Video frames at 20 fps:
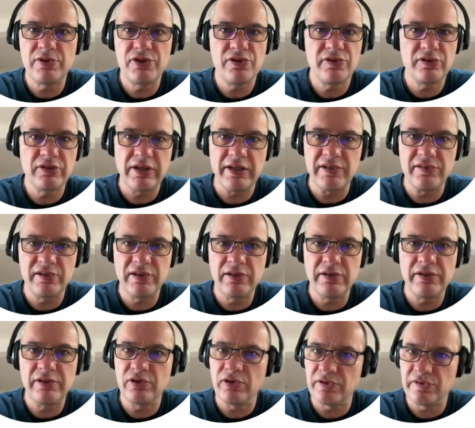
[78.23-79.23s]
which is
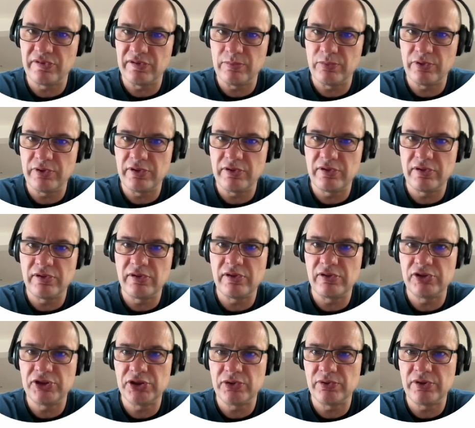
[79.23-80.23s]
classically not simulated,
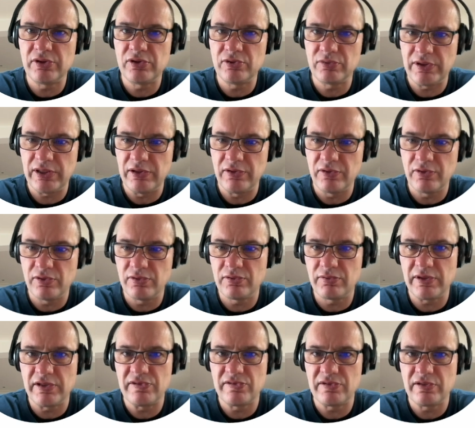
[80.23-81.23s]
as shown in green on
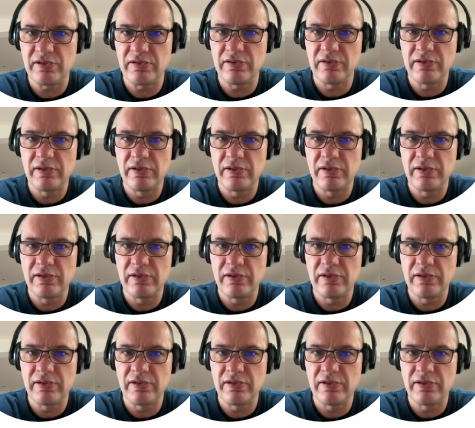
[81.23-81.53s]
the right side.